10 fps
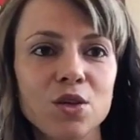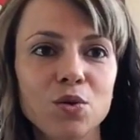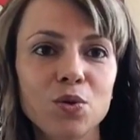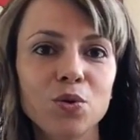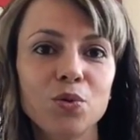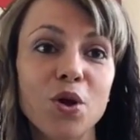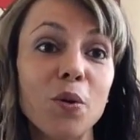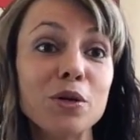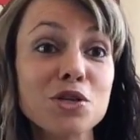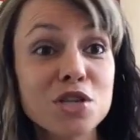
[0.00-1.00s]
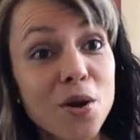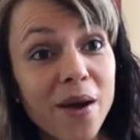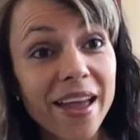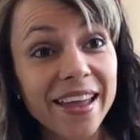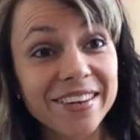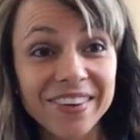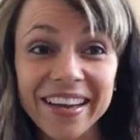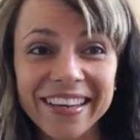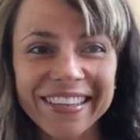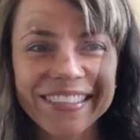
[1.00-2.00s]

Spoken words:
you know what you're doing, right?